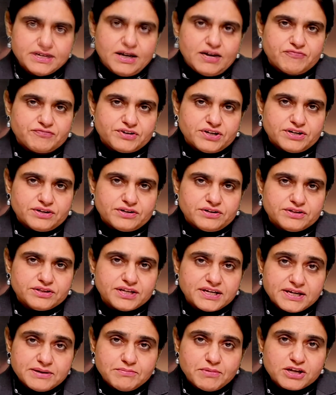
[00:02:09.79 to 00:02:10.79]
after
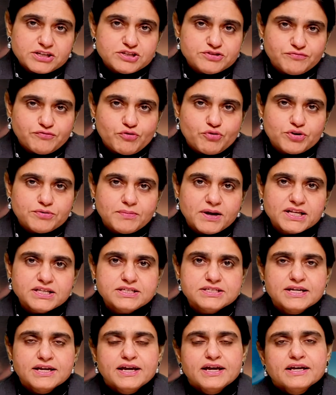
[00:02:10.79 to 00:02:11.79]
3 months, 4
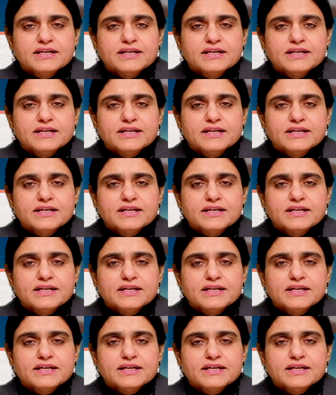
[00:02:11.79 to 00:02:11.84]
months,